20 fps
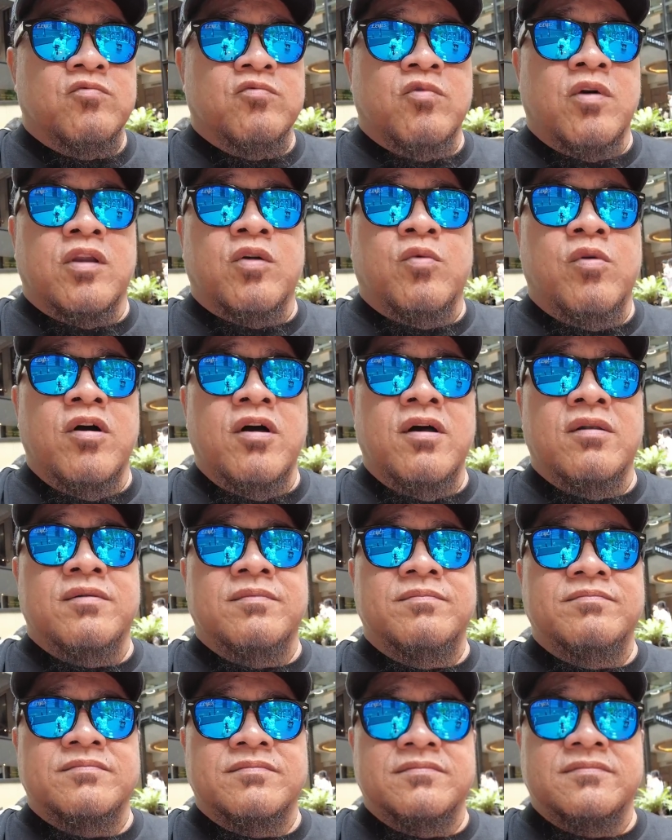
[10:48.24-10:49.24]
Quite yes, a while,
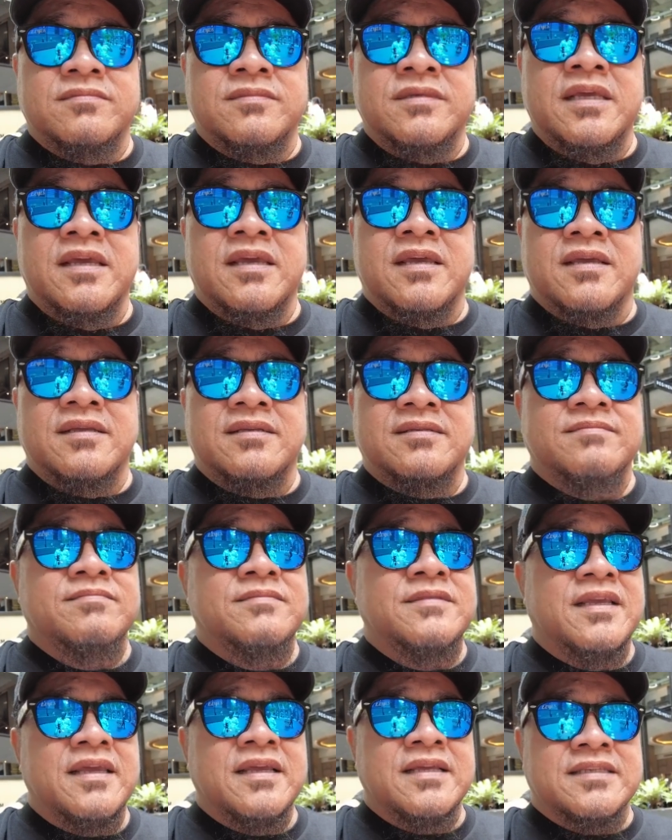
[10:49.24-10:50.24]
have, man. Yeah, yeah. Since
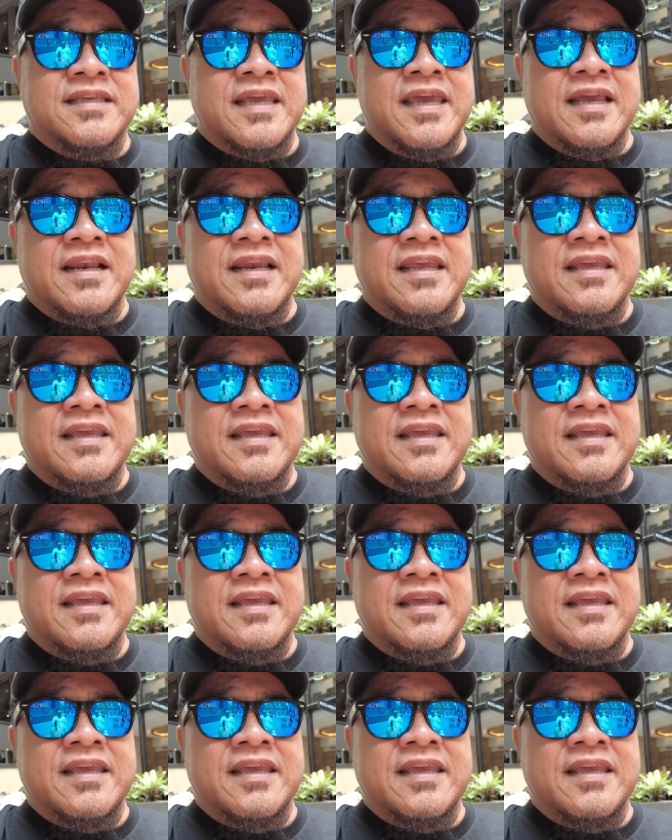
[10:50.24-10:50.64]
exactly.